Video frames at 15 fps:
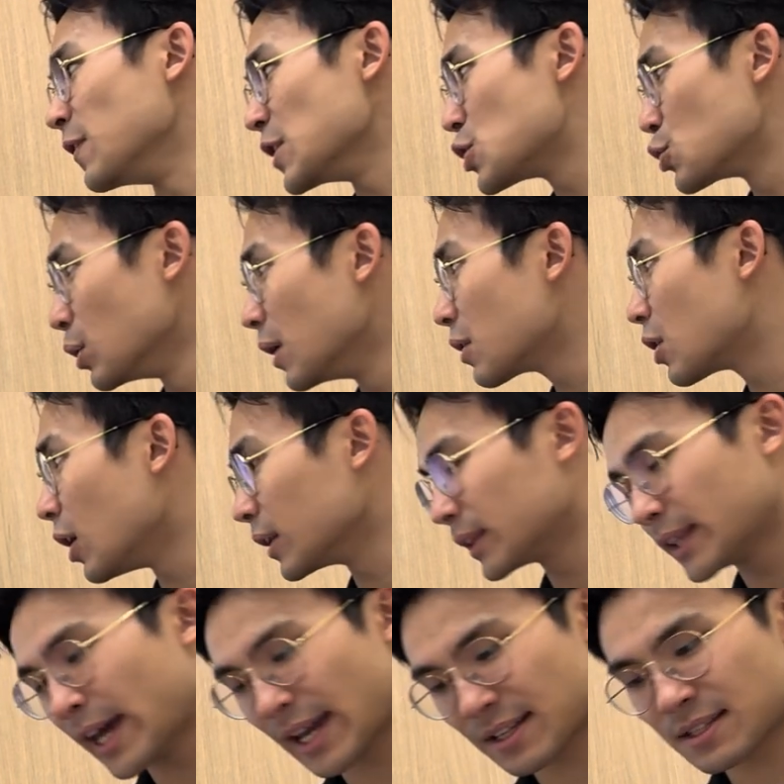Visual
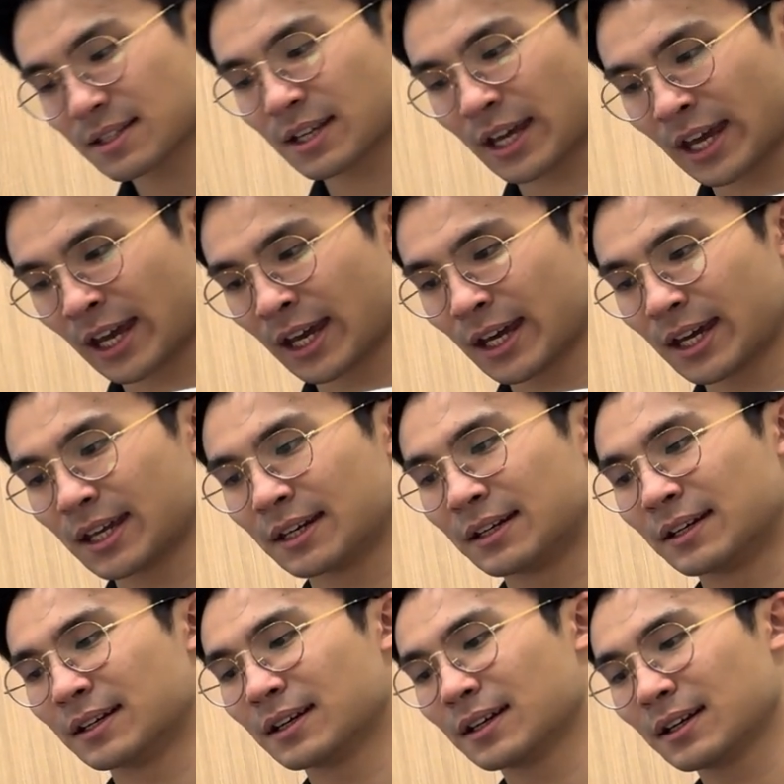context.
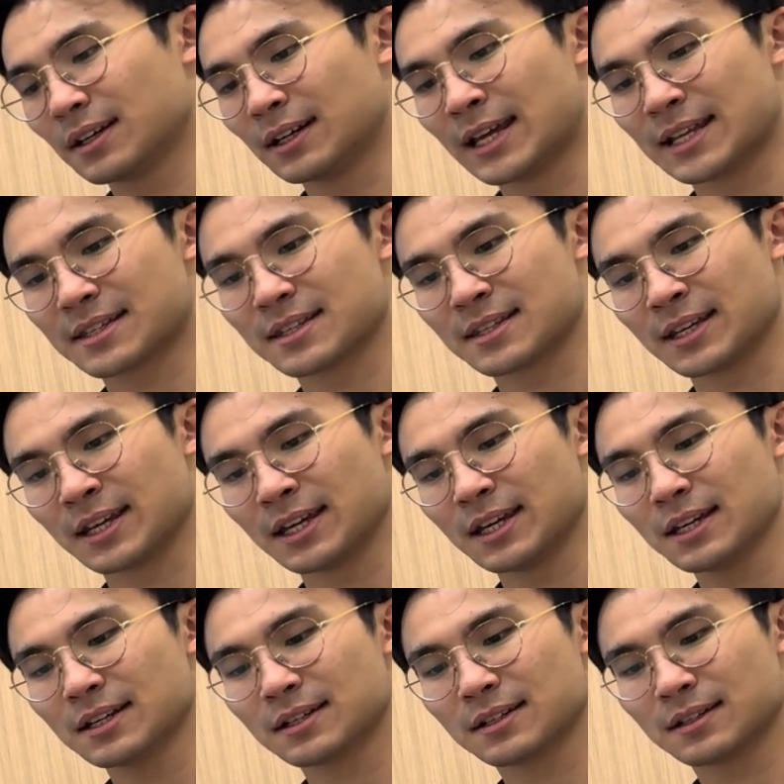Okay. Let's
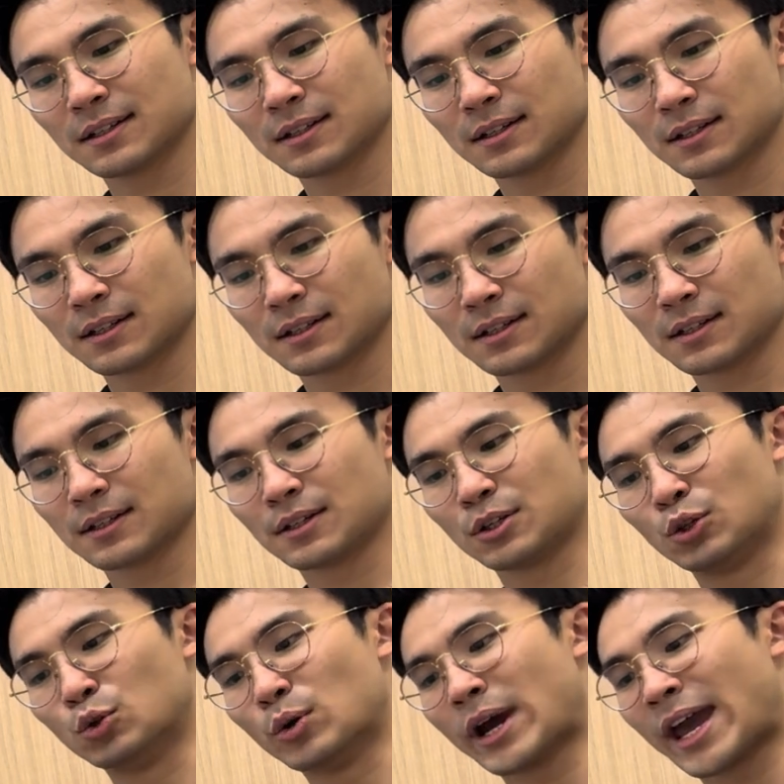say
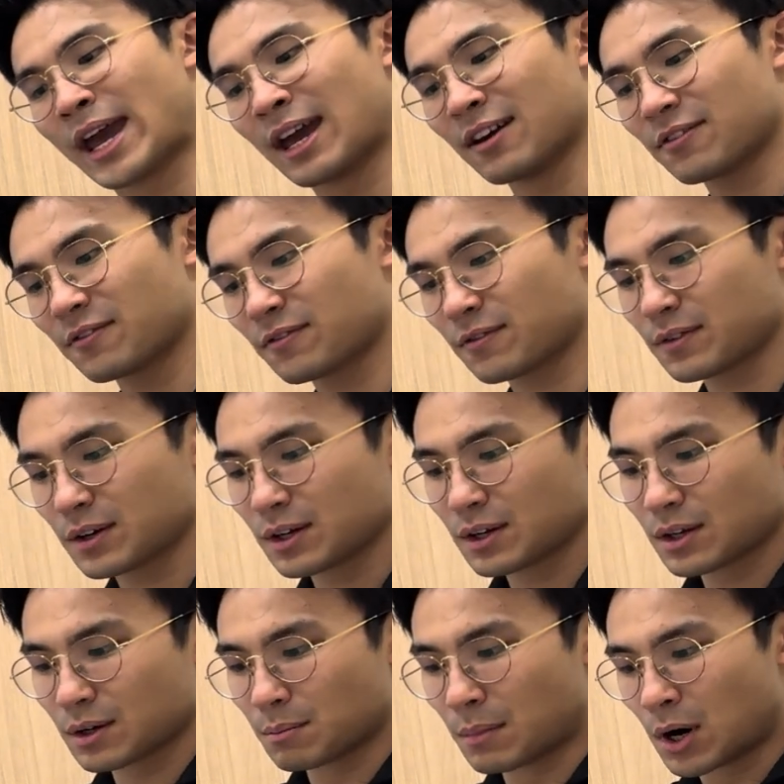you have
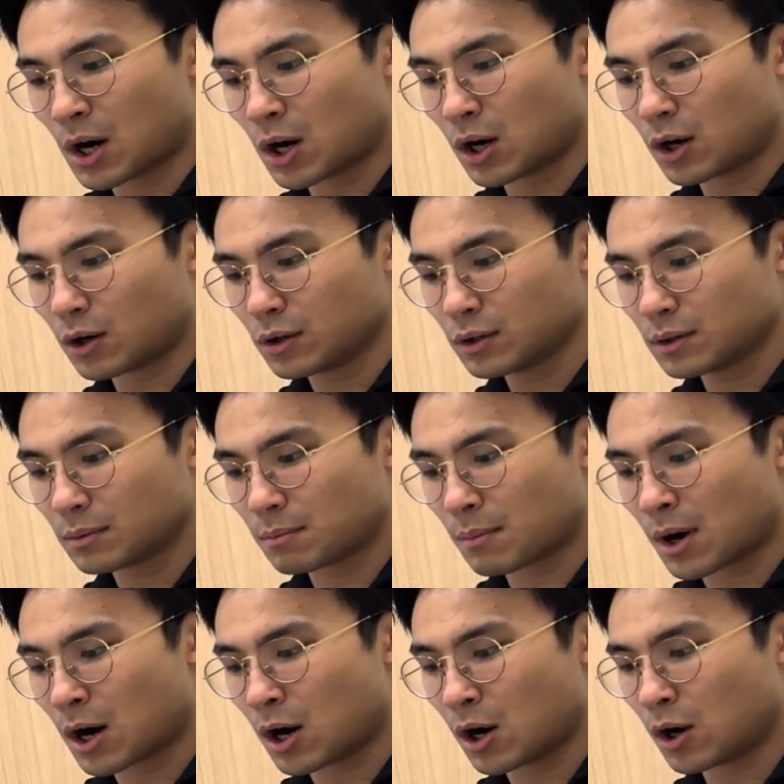ball,
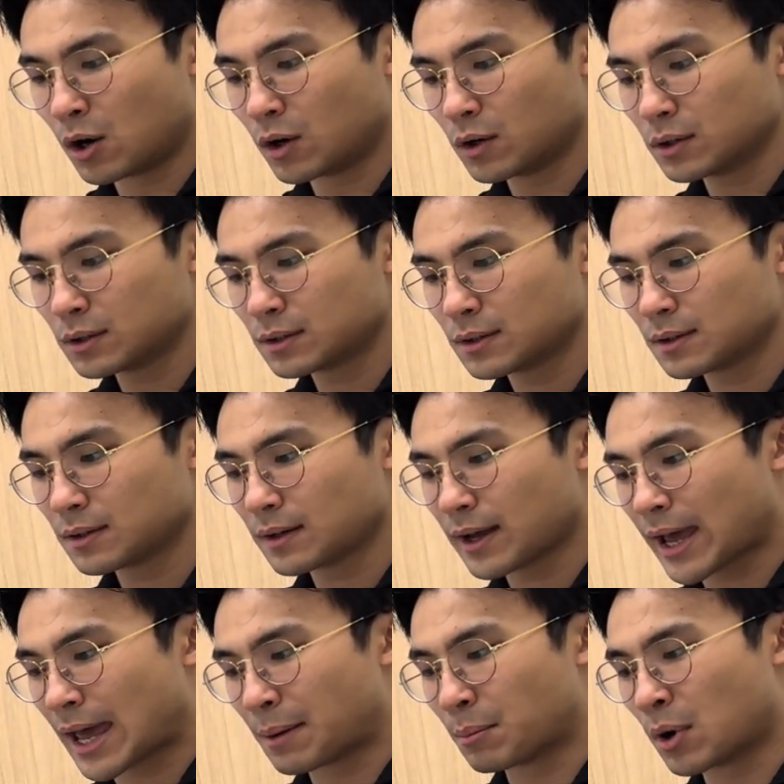
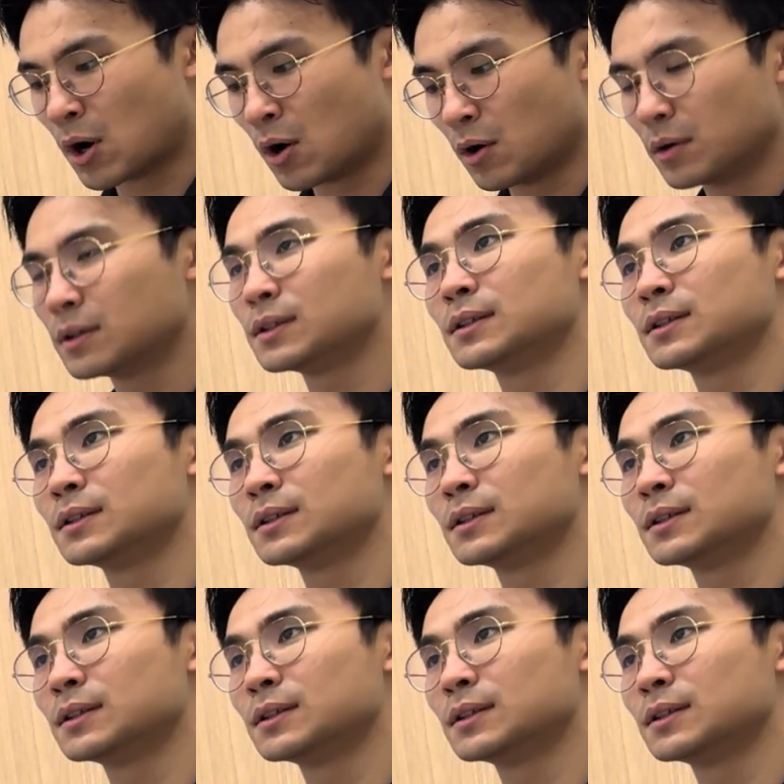and ball.